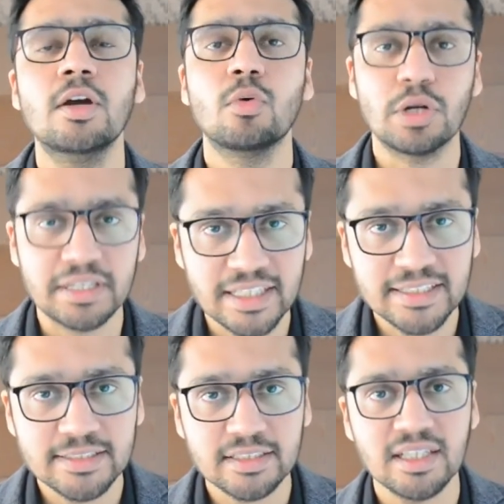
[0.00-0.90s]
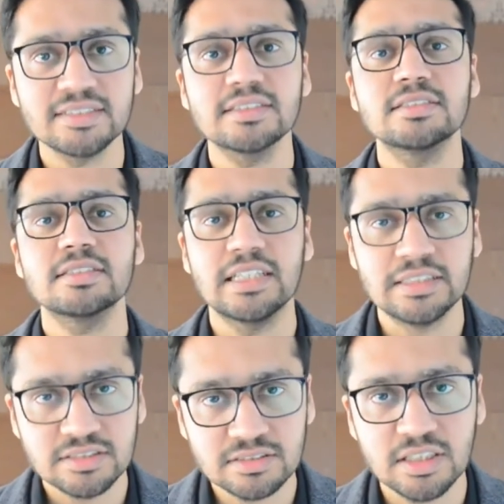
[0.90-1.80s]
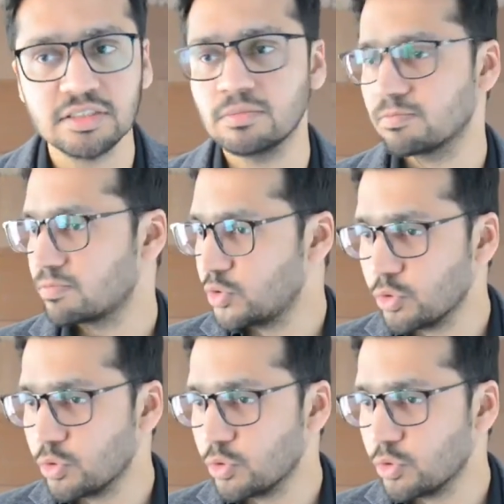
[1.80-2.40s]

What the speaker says: who are taking the classes instead